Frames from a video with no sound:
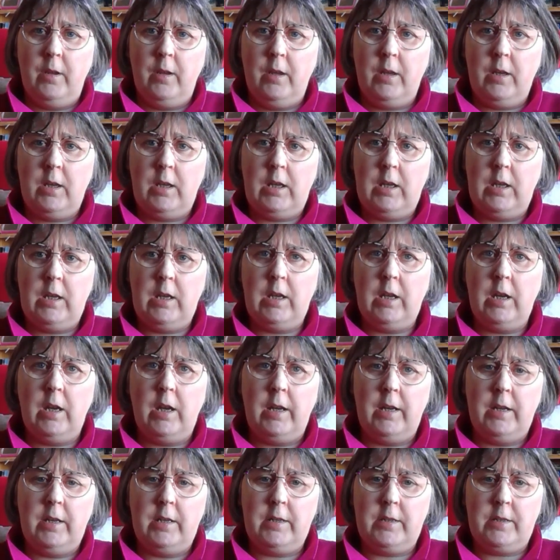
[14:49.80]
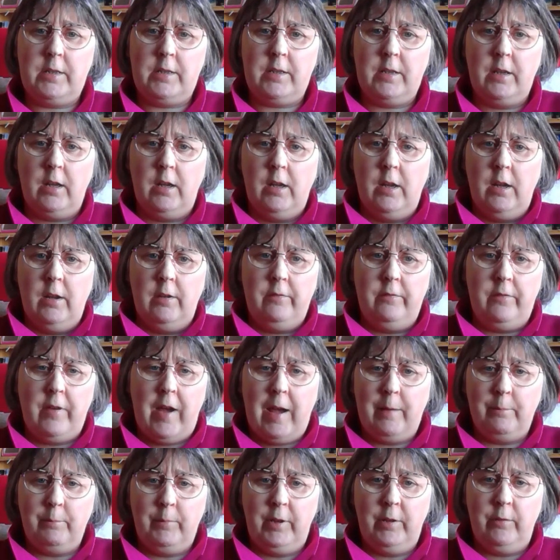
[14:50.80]
he and his
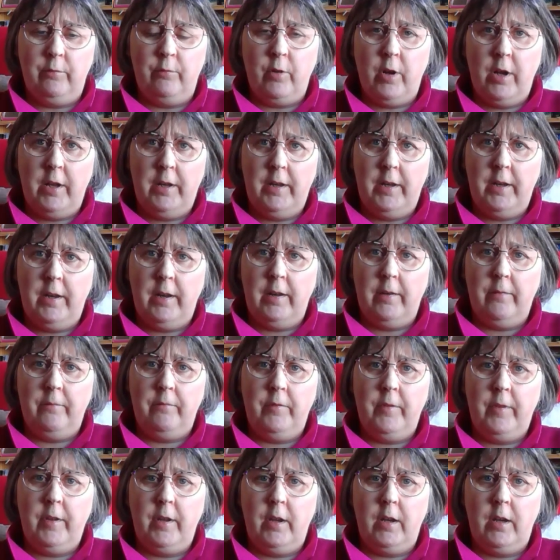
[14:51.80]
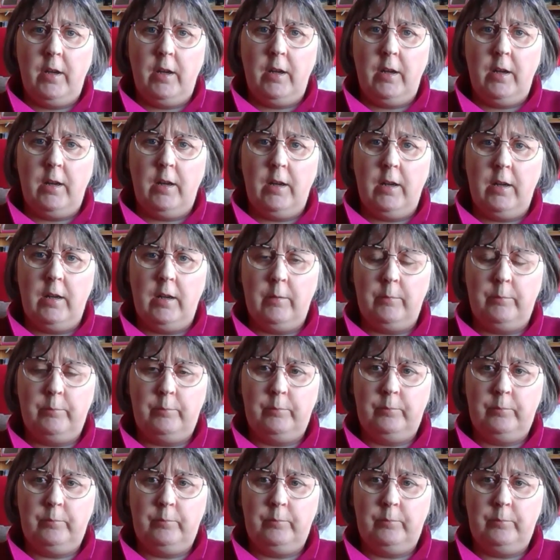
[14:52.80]
family run a